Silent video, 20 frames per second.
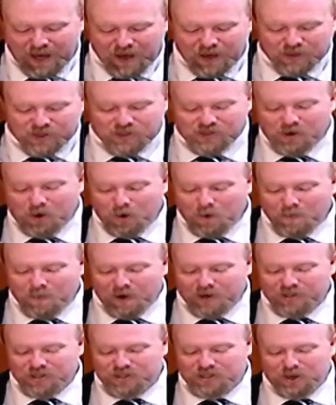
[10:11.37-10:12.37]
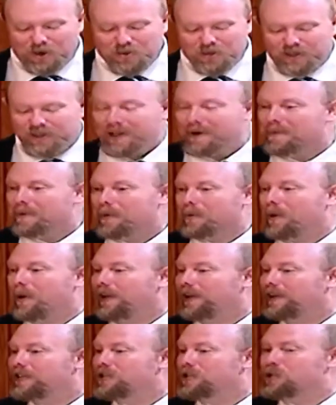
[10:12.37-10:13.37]
so much so that they were
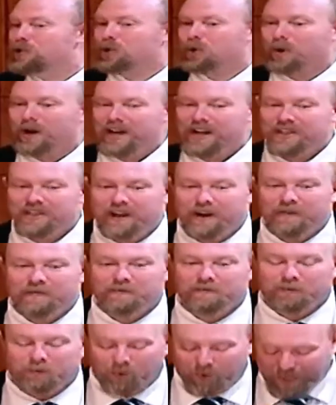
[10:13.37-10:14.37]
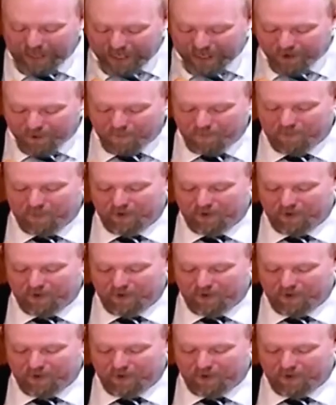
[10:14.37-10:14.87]
willing to trade their freedom,